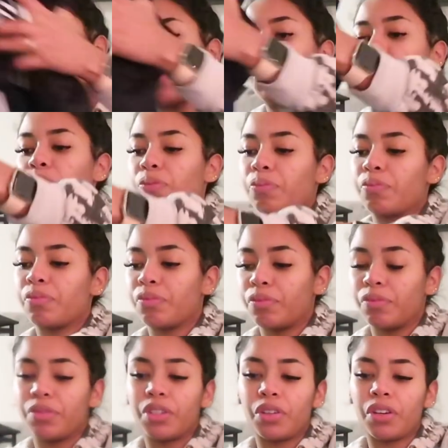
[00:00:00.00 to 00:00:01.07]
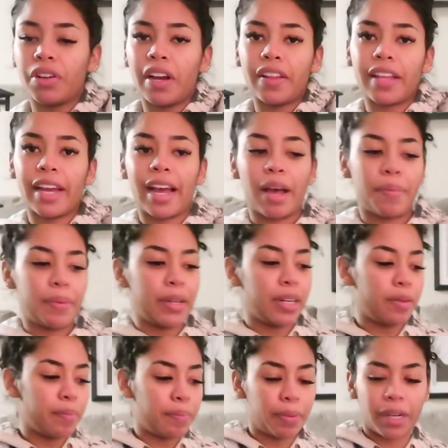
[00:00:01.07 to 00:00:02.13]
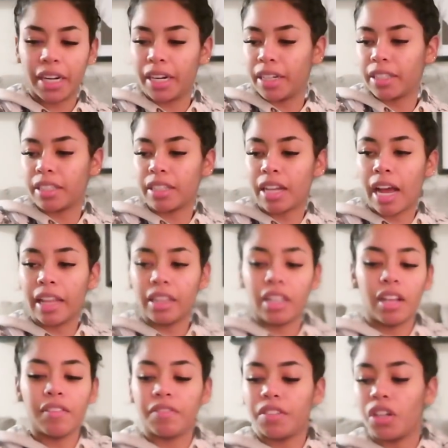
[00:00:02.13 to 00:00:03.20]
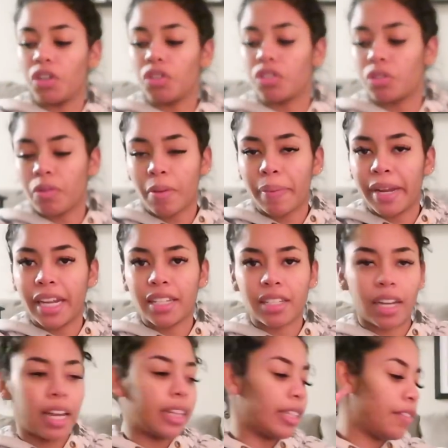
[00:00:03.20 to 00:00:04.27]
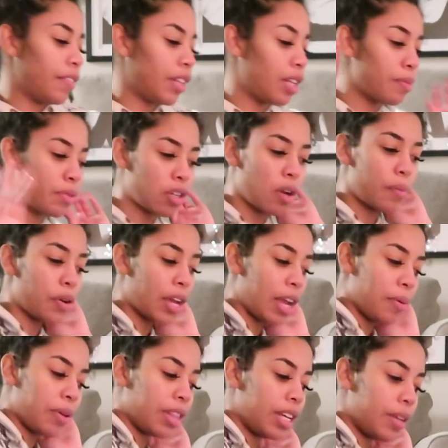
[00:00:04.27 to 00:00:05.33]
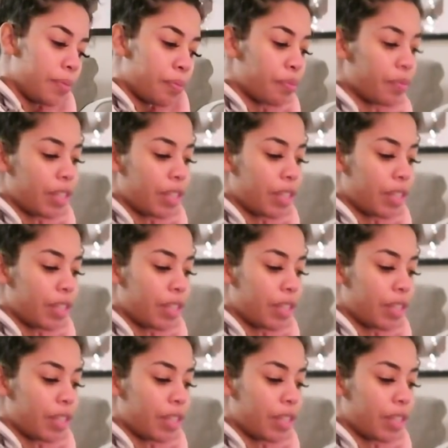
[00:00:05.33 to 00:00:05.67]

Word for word: so don't know how that happened, but I love those sweatpants. Like I live in them, so I'm okay with it.